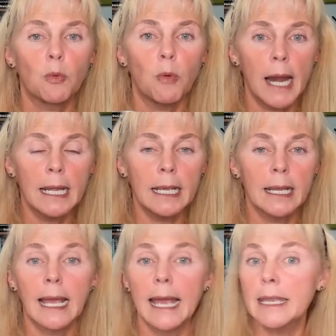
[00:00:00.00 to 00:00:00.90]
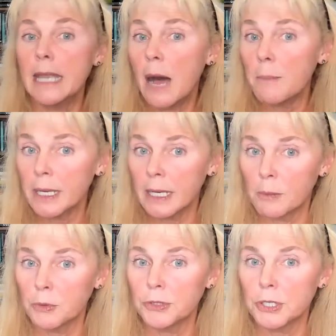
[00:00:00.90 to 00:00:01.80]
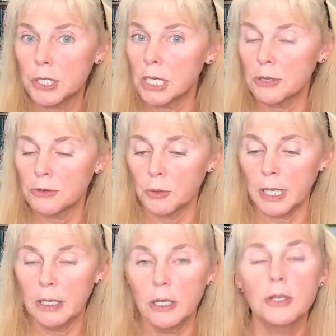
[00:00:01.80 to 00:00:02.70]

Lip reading: writing it, and not being able to see through it.